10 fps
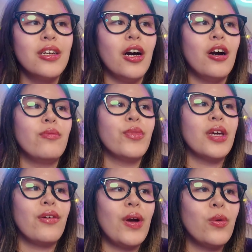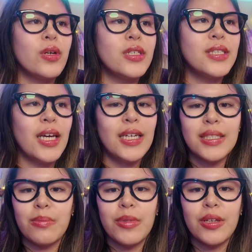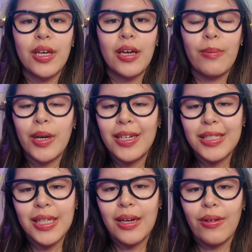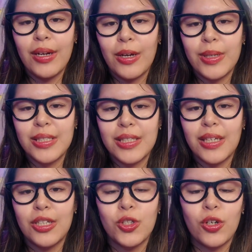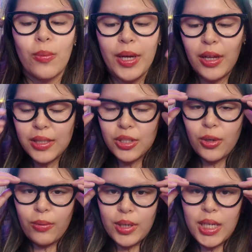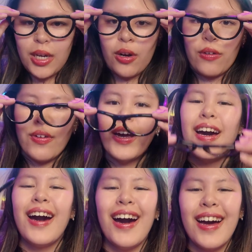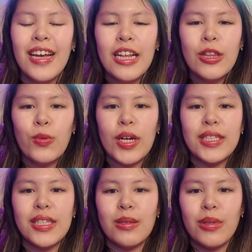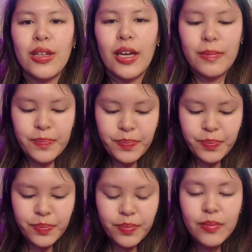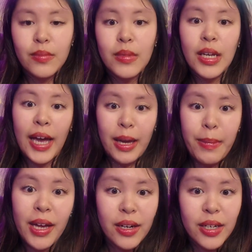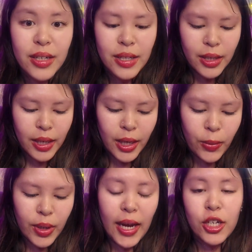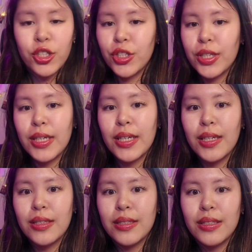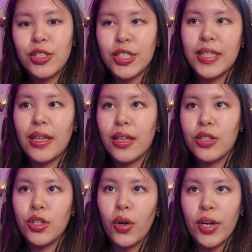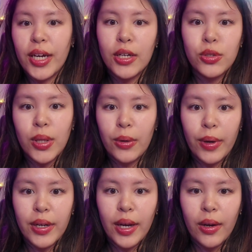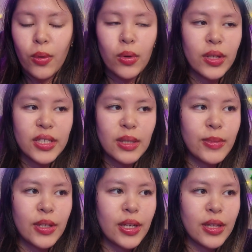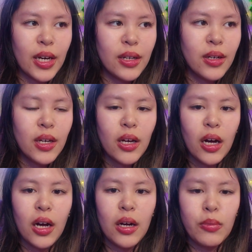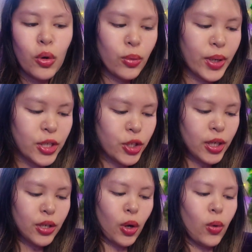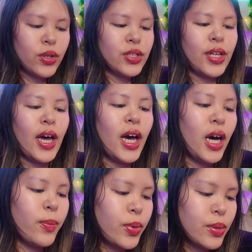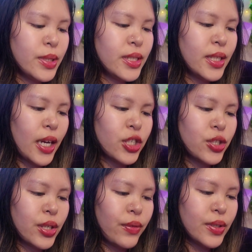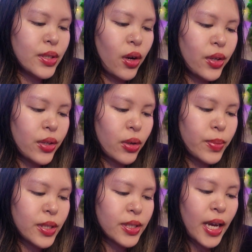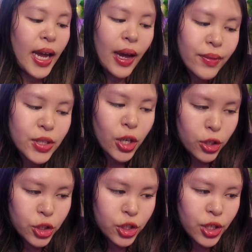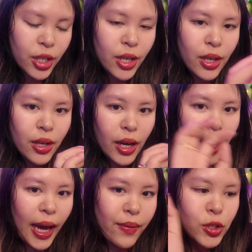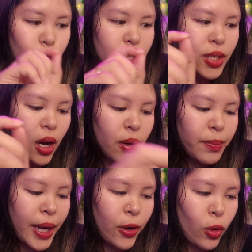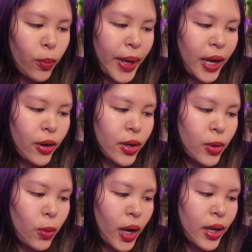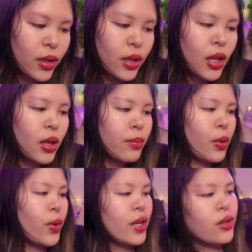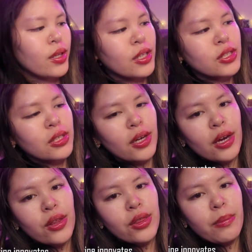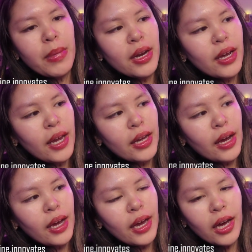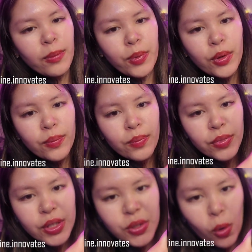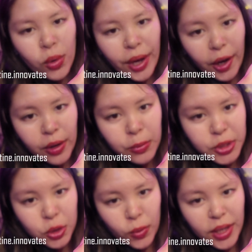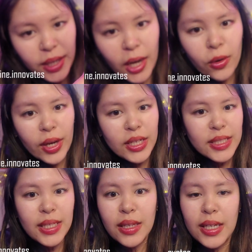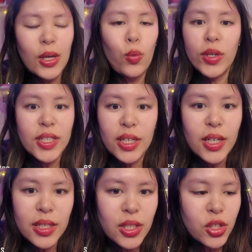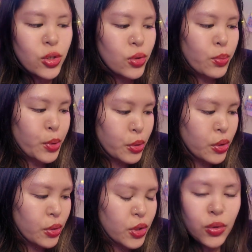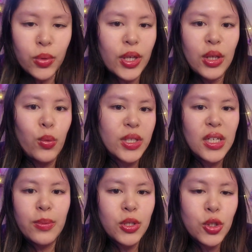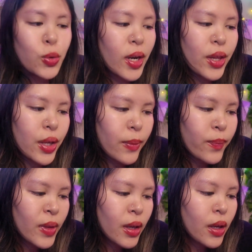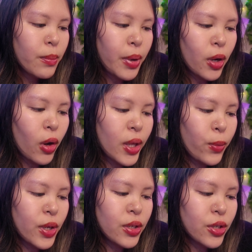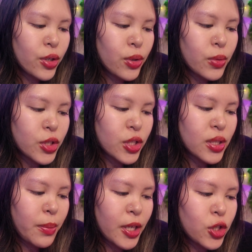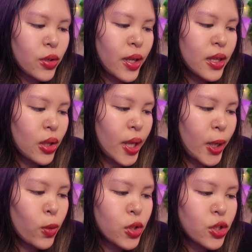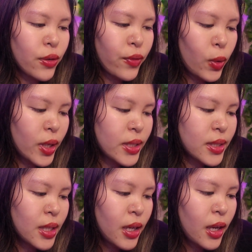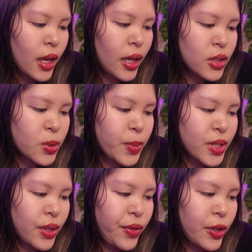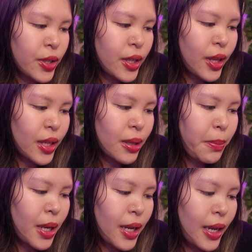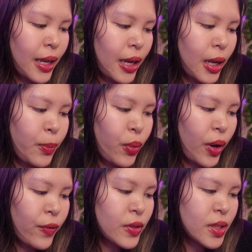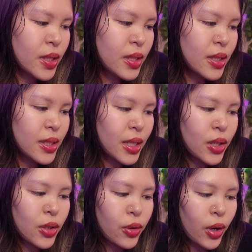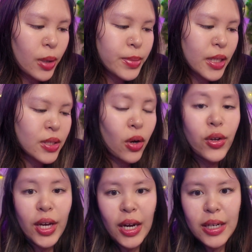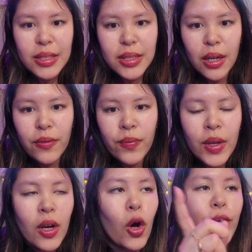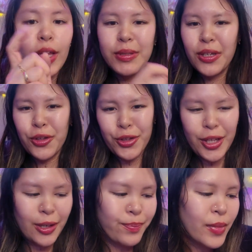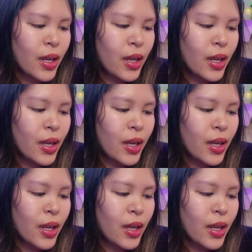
Like if I were to say something like, I'm not going to say it right now because it's going to trigger my glasses. You don't want to take it off. When I say something like, hey Meta, it would actually just say like, sorry, I can't do that right now, or like something like that. Or when I try to go onto the app, let me see actually if it's on there, because I haven't tried to unpair or pair in a while, but when I click into like the Meta AI app, this whole area was grayed out and it said like it wasn't connected to Bluetooth, so like it wasn't able to do anything. But all I wanted to do was just to make sure like the language, the voice, and specifically like the Meta AI preferences, the cellular updates, all that kind of stuff. Oh yeah, that was the other thing.